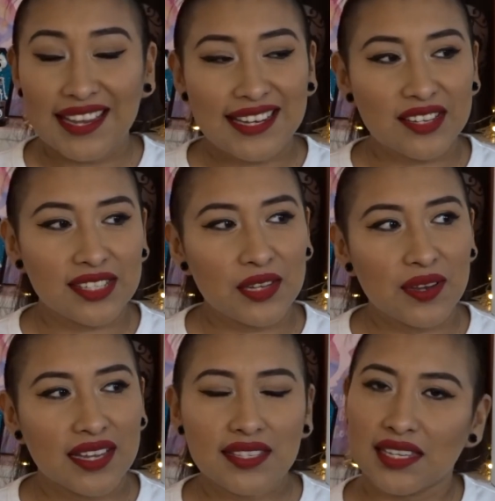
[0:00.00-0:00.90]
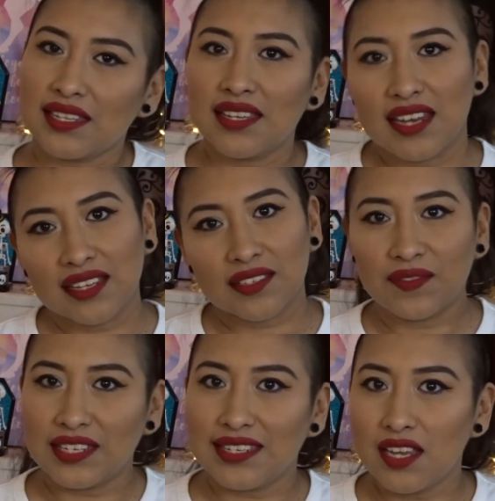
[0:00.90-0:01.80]
and I'll see you guys in the next
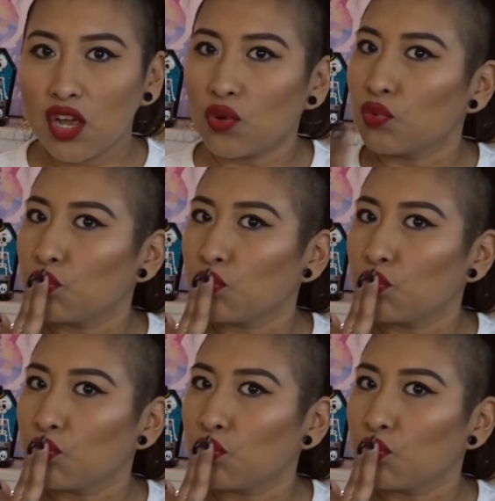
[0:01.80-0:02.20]
video.